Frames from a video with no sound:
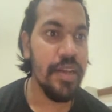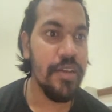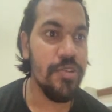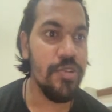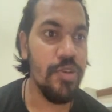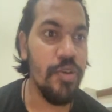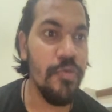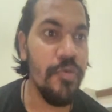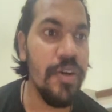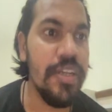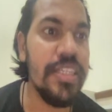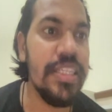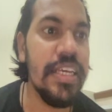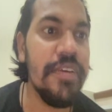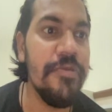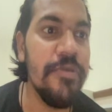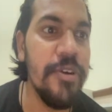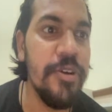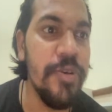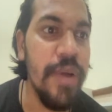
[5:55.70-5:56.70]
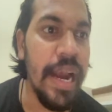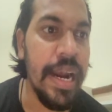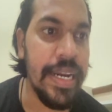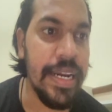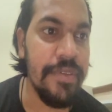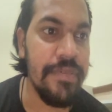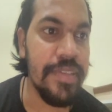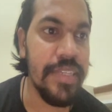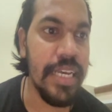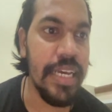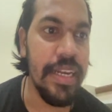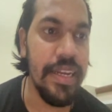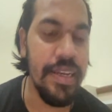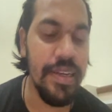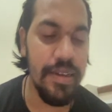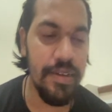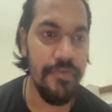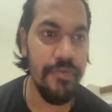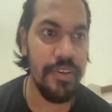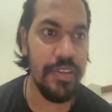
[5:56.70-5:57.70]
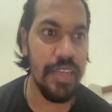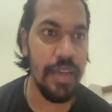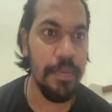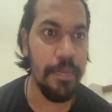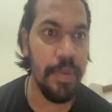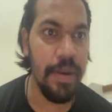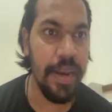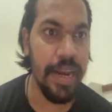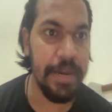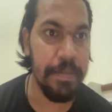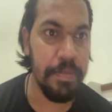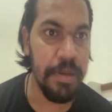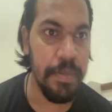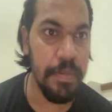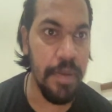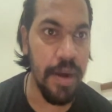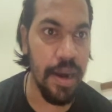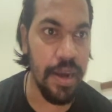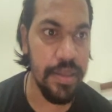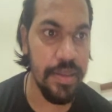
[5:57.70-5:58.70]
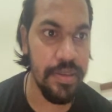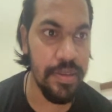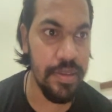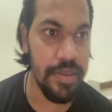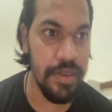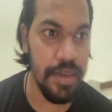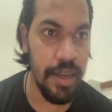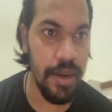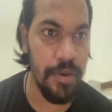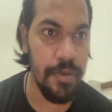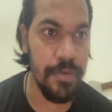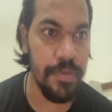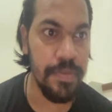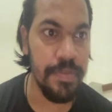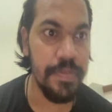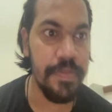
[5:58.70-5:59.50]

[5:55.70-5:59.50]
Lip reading: So once they will do active scanning, for example, let me mark this in yellow.